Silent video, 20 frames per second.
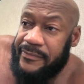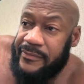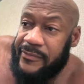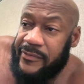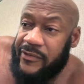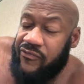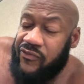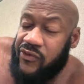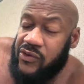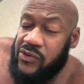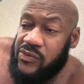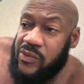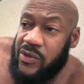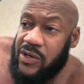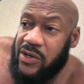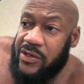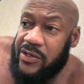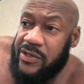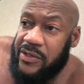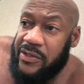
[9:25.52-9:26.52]
the food
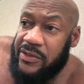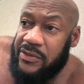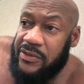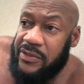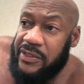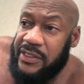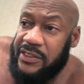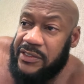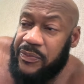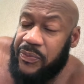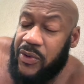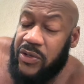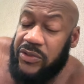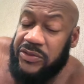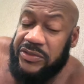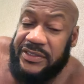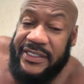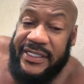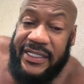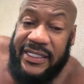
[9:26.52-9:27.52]
worker. He
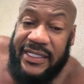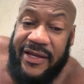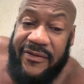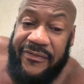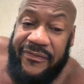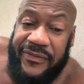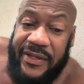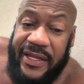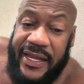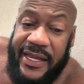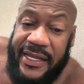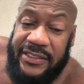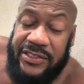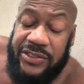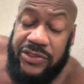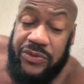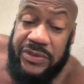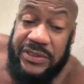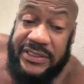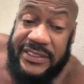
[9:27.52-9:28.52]
supposedly he left a
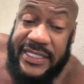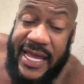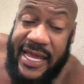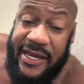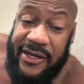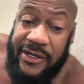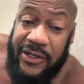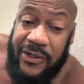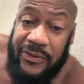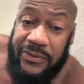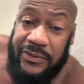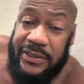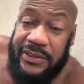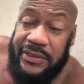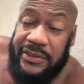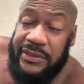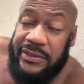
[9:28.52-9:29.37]
suicide note.